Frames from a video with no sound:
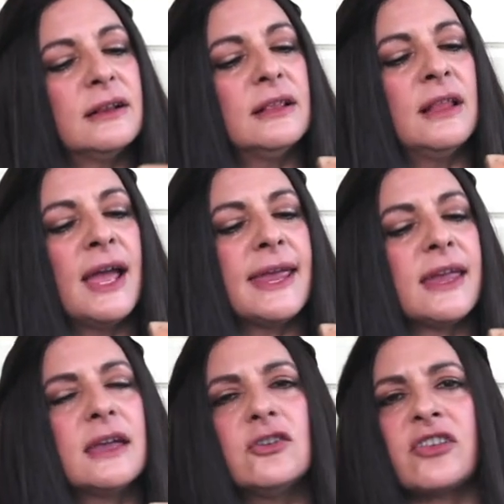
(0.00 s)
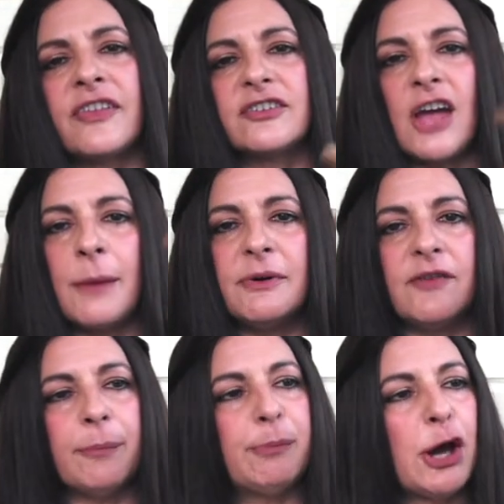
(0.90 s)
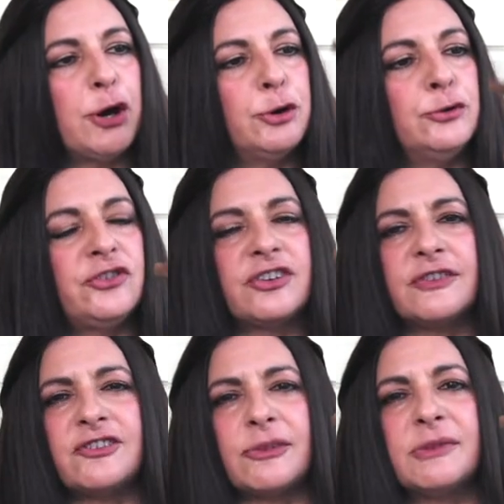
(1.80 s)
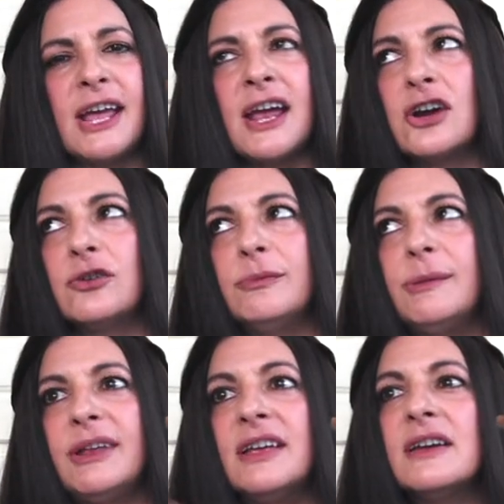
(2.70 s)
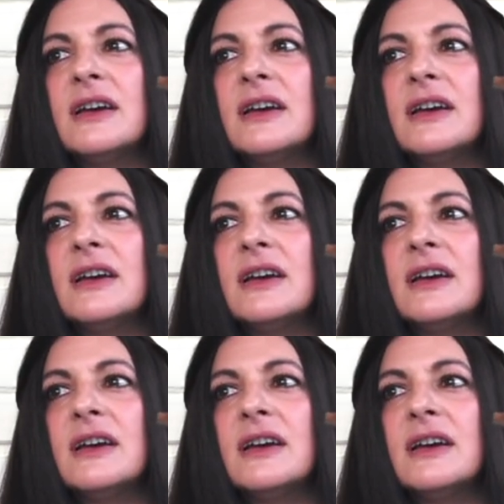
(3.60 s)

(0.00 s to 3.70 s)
like it goes on the top of a post of some kind or maybe